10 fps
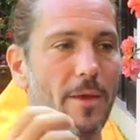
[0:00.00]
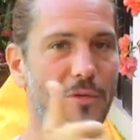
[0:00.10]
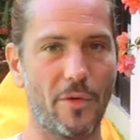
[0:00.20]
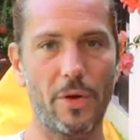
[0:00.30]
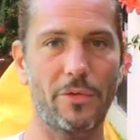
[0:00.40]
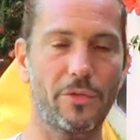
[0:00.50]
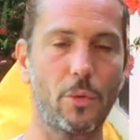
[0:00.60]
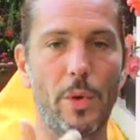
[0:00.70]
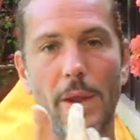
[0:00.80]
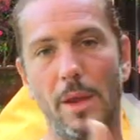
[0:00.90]
first,
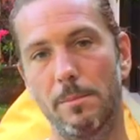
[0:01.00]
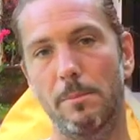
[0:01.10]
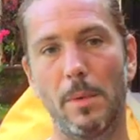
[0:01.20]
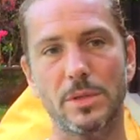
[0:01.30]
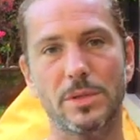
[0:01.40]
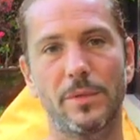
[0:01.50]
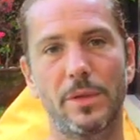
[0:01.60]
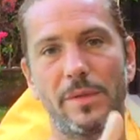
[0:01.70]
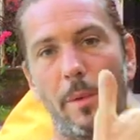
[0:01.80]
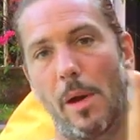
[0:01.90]
we most of the
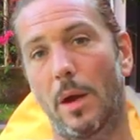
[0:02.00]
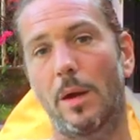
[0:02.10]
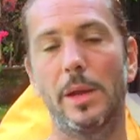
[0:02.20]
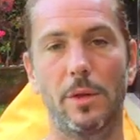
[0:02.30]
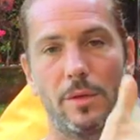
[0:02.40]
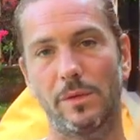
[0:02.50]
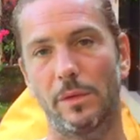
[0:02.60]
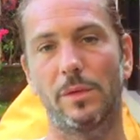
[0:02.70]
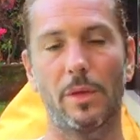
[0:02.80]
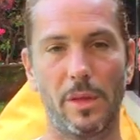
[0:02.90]
time are in a
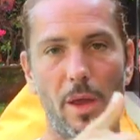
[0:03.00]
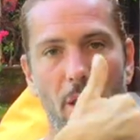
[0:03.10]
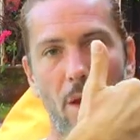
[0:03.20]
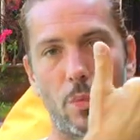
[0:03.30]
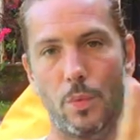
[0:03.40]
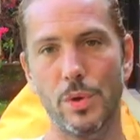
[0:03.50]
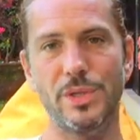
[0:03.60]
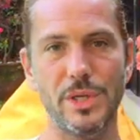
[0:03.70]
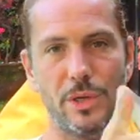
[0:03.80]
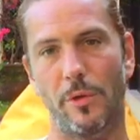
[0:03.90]
certain
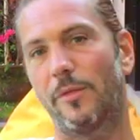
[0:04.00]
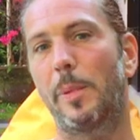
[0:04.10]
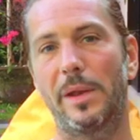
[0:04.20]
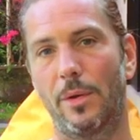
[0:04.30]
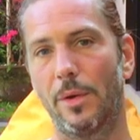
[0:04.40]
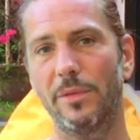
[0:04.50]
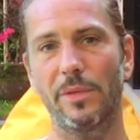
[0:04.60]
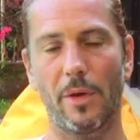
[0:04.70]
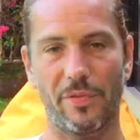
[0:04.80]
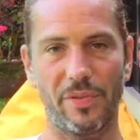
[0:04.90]
routine of patterns
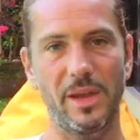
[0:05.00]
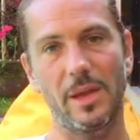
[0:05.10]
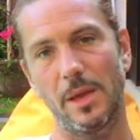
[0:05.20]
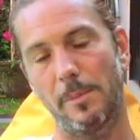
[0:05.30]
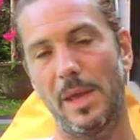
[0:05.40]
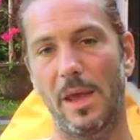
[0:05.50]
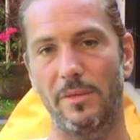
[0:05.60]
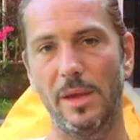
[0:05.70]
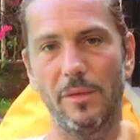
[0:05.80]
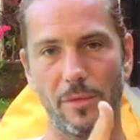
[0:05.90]
of thinking,
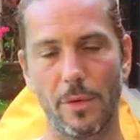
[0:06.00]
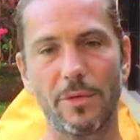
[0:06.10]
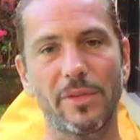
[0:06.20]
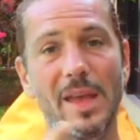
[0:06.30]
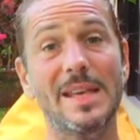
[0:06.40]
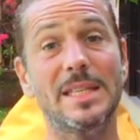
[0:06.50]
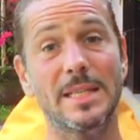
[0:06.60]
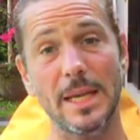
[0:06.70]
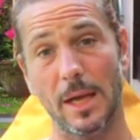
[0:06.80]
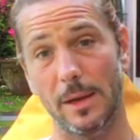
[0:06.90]
behaving, first.
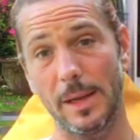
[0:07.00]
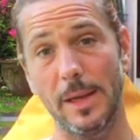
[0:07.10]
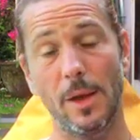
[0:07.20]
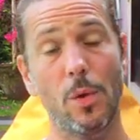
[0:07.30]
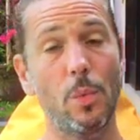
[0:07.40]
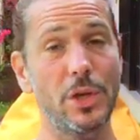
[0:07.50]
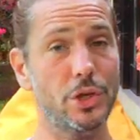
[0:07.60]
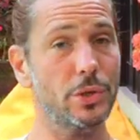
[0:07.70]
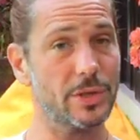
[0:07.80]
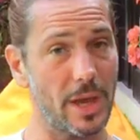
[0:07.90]
Secondly, we
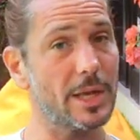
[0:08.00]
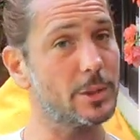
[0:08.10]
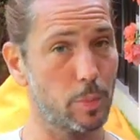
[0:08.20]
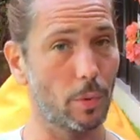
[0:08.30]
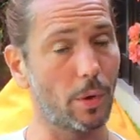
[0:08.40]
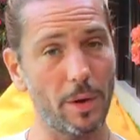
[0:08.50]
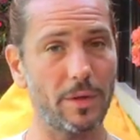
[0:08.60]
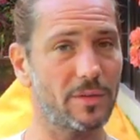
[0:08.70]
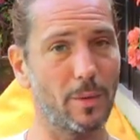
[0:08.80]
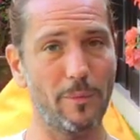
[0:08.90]
just explore
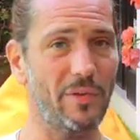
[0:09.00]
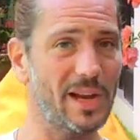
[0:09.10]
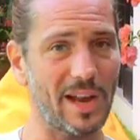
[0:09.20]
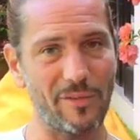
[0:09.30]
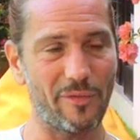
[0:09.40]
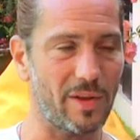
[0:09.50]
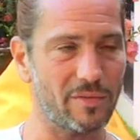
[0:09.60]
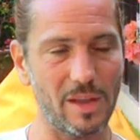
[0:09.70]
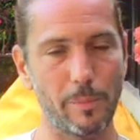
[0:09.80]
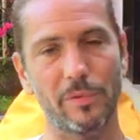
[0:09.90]
something like
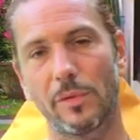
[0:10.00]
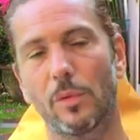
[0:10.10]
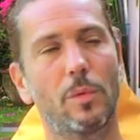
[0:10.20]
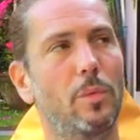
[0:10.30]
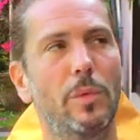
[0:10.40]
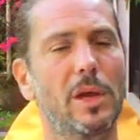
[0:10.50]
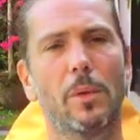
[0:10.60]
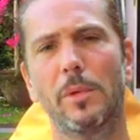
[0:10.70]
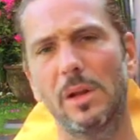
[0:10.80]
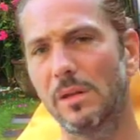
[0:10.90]
5–10%. We
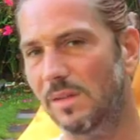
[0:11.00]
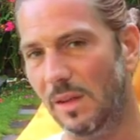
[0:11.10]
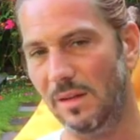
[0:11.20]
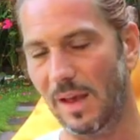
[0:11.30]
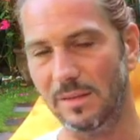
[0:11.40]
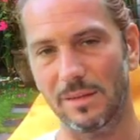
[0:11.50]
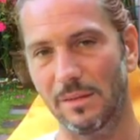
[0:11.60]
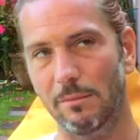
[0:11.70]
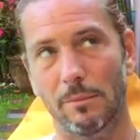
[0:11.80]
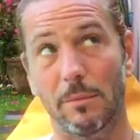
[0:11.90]
commonly say that
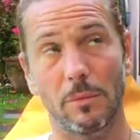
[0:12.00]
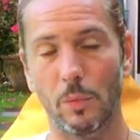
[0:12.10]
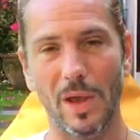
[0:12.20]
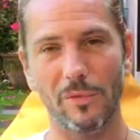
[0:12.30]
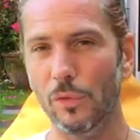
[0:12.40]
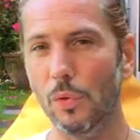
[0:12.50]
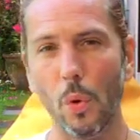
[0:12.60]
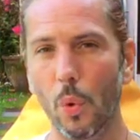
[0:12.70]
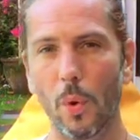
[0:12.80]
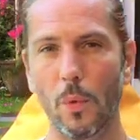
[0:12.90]
we have
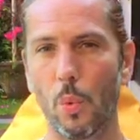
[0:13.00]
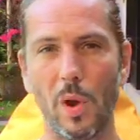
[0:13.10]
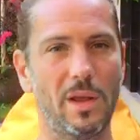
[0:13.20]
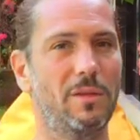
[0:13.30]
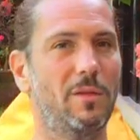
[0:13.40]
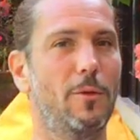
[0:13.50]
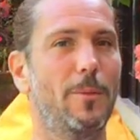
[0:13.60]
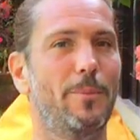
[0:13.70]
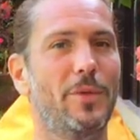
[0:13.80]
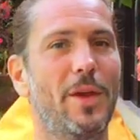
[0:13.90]
no way to,